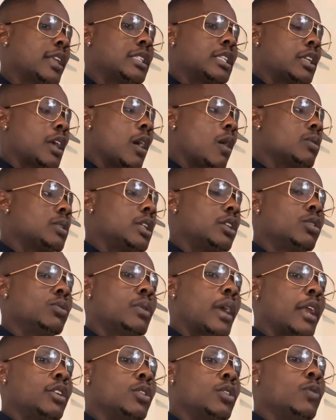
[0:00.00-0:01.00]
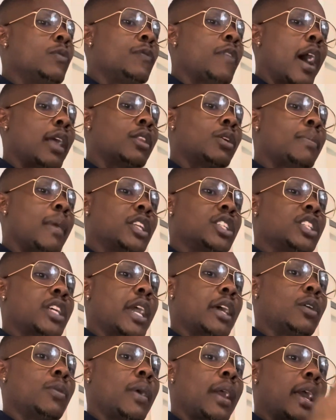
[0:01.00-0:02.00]
to those of you that do follow my
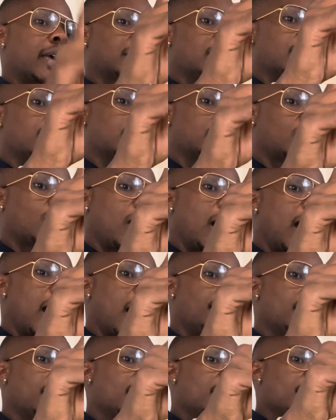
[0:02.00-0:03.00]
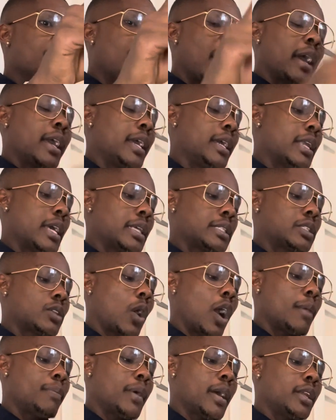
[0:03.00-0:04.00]
channel and subscribe by hitting that
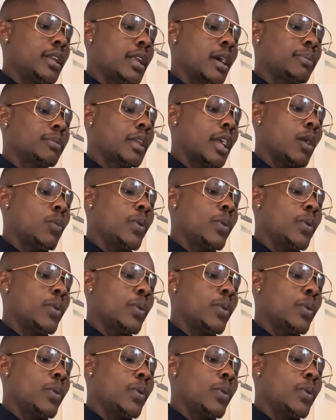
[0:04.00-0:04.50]
star button up there,